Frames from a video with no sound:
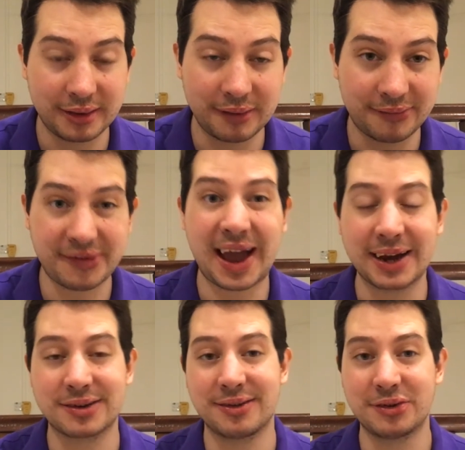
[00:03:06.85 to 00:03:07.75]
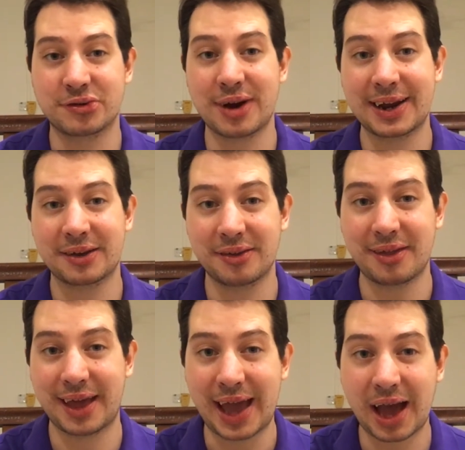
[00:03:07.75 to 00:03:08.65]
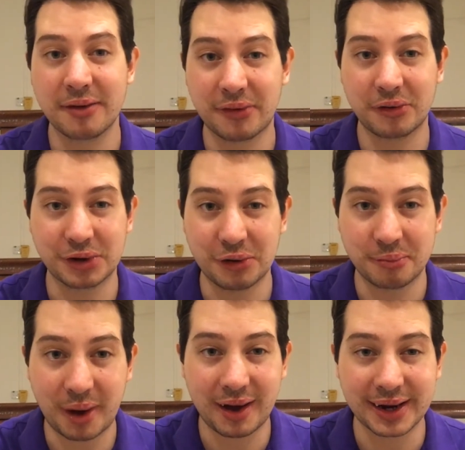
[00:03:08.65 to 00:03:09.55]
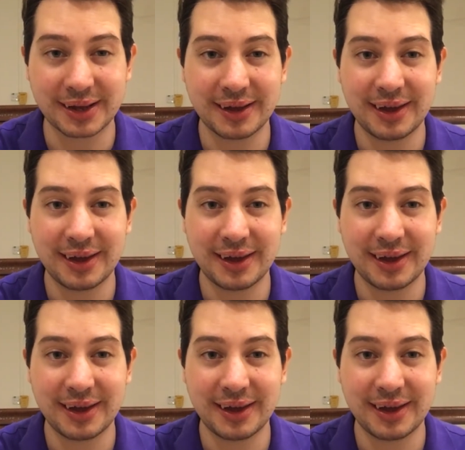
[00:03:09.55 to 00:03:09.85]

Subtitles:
In fact, the drag that they have on your bike